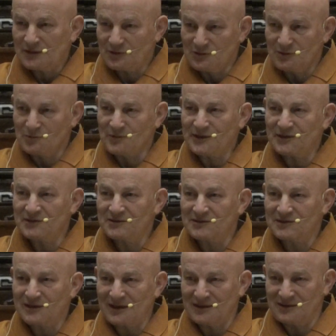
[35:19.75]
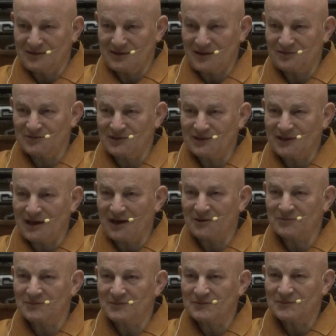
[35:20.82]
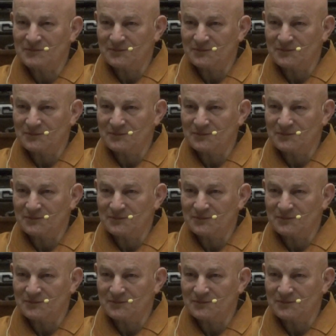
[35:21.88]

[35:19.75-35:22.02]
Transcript: The wind can never come